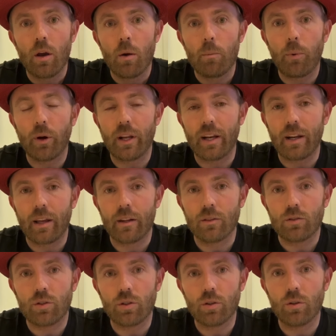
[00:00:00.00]
put it
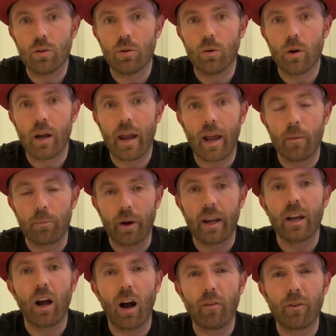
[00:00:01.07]
into, kind of break
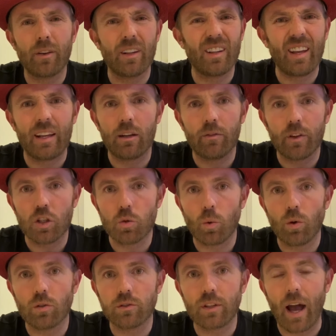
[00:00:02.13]
it off into
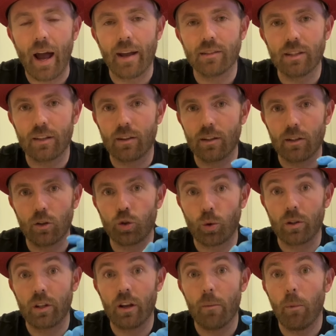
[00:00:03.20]
individual size, like the little
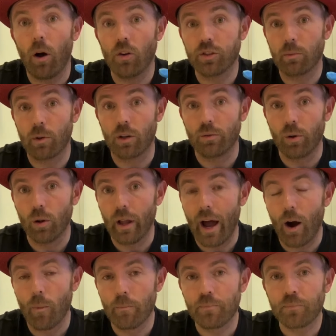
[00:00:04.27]
tortilla balls I'm gonna roll
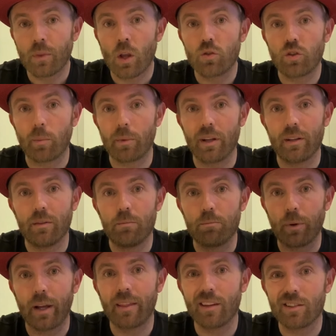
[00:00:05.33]
out. So I'm gonna
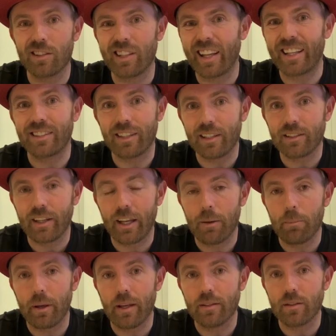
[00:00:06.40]
break this into like 16
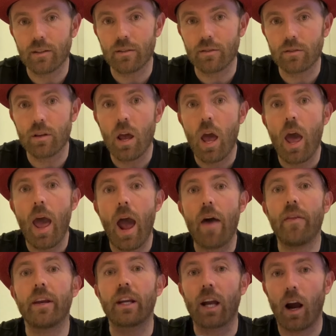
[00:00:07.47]
pieces and
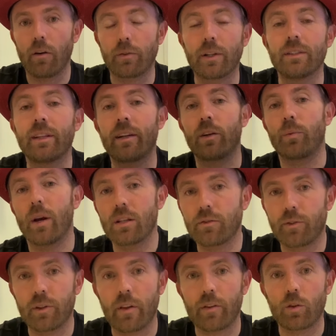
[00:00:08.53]
then cover it and let it rest for
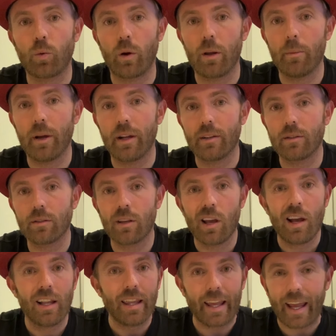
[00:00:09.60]
another 20 minutes.
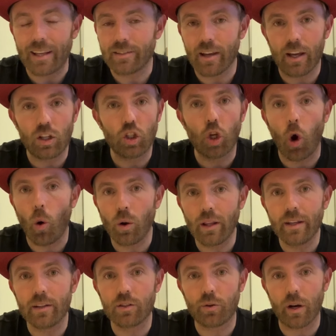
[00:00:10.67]
Like I said, totally
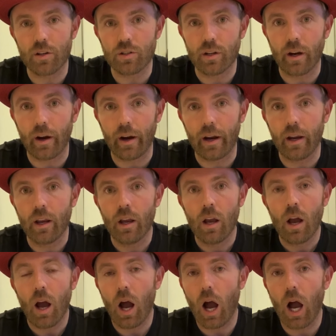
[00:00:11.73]
discretionary.
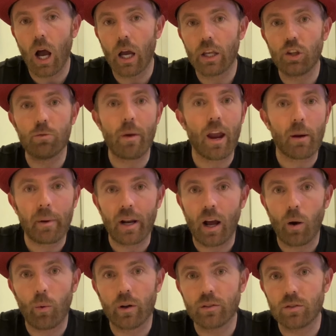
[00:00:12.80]
You may or may
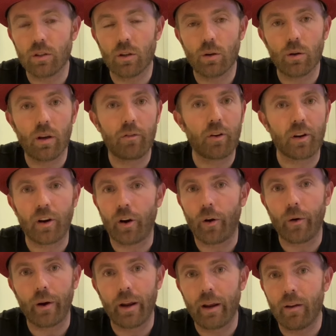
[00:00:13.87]
not want to. If you're in a
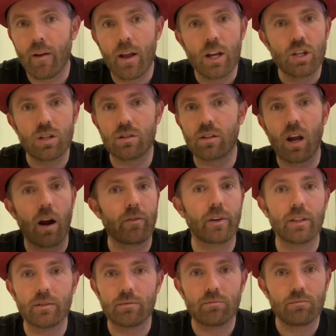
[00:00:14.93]
hurry, just cover it
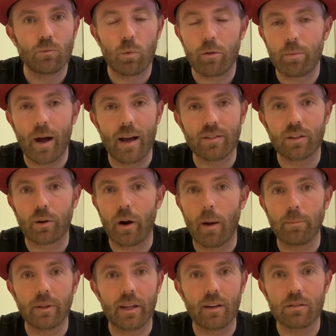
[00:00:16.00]
with plastic wrap,
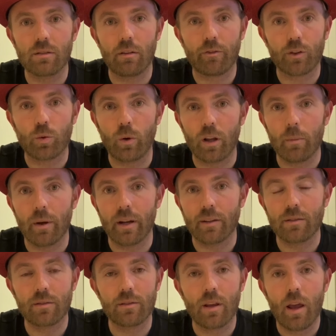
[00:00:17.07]
let it sit for 20
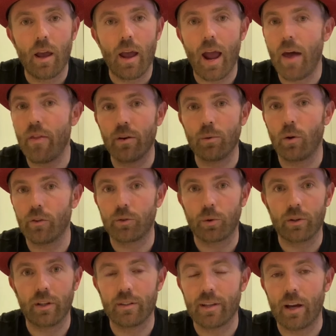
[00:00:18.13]
minutes, and then roll the
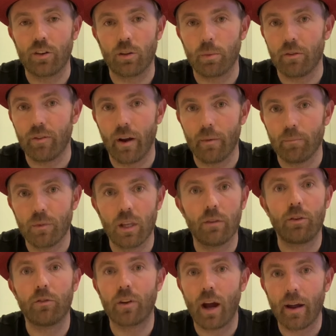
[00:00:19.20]
tortillas out and you'll be fine. If
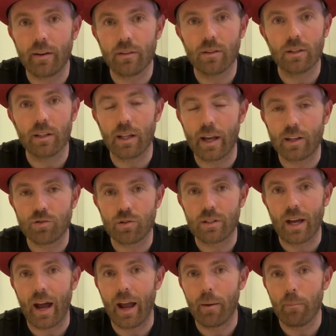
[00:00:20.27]
you've got a little extra
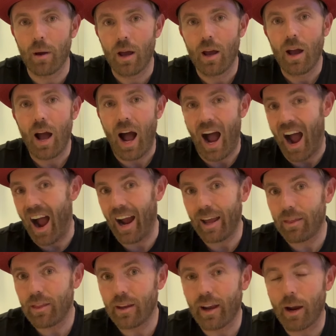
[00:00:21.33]
time, I
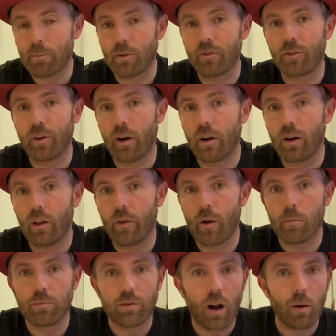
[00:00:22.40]
think I prefer it, although
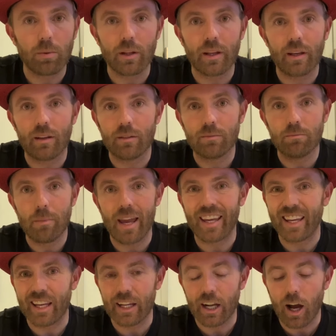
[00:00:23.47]
I'm probably
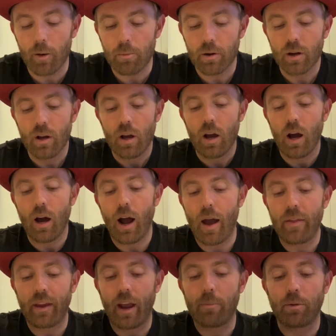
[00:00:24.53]
making it up. I
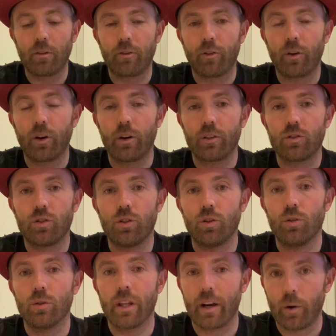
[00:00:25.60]
think I prefer
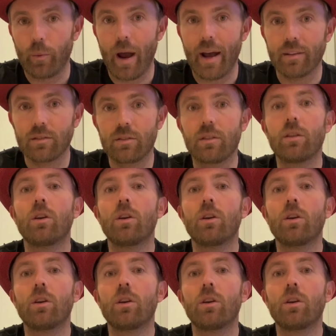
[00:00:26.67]
to let it rest,